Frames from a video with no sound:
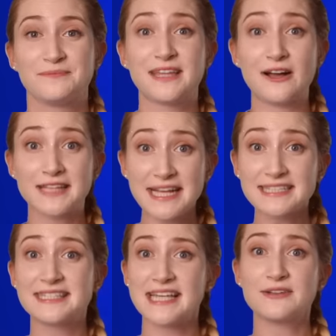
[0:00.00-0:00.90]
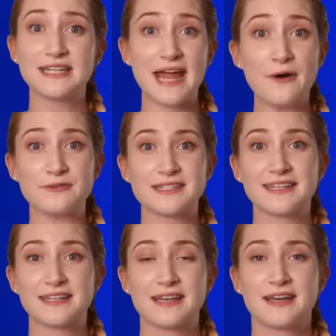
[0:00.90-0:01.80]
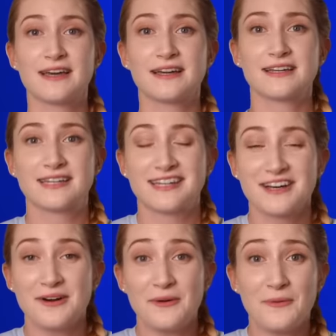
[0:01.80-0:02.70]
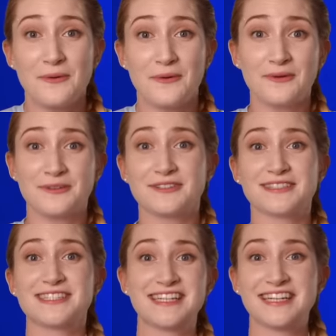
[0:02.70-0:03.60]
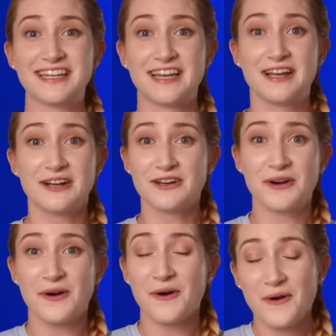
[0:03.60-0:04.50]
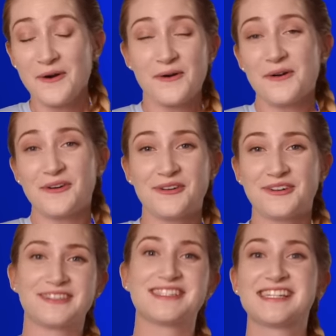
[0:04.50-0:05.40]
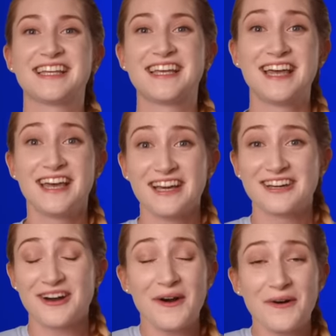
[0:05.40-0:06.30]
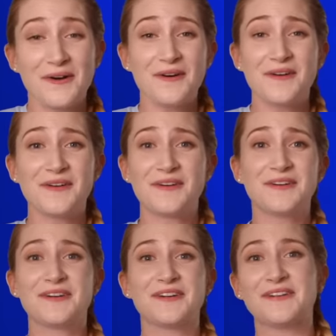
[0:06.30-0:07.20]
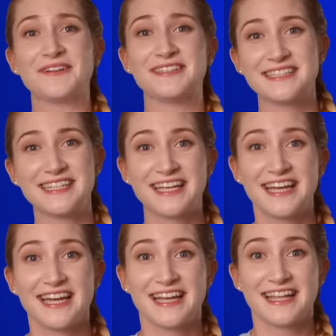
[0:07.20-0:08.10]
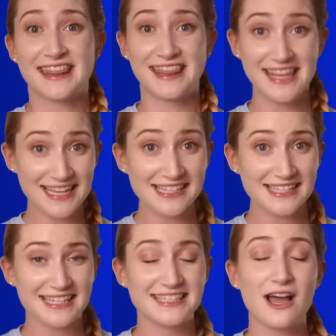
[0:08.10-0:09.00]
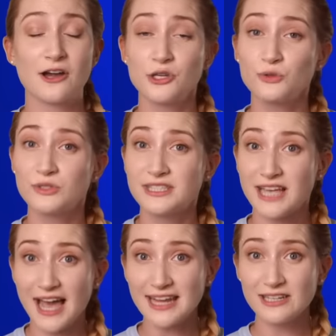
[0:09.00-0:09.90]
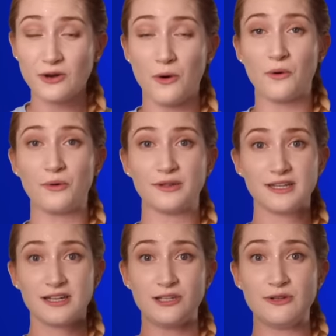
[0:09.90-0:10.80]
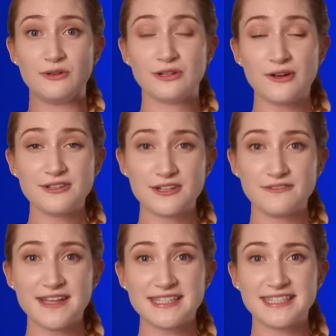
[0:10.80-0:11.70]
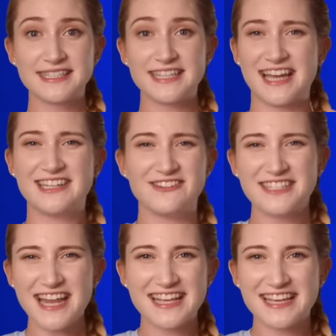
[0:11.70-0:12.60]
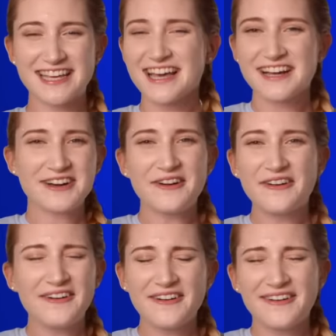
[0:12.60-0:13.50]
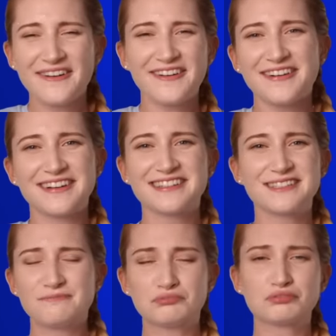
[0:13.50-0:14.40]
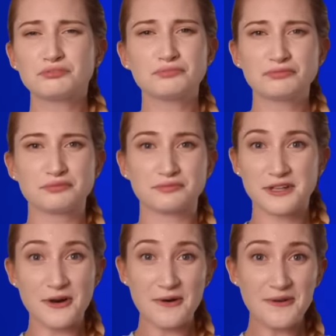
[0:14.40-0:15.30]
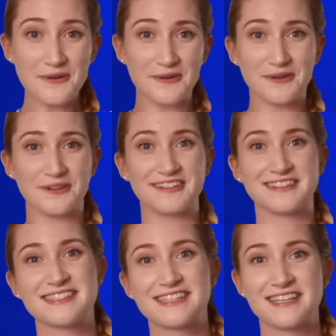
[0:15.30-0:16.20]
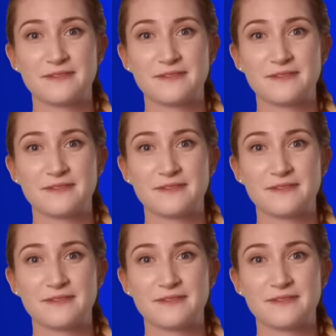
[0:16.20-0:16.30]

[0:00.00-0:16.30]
Now let's sound it out. Cold, cold, cold. This is how you sign cold. You close your fists and you shake. Cold, brrr, cold,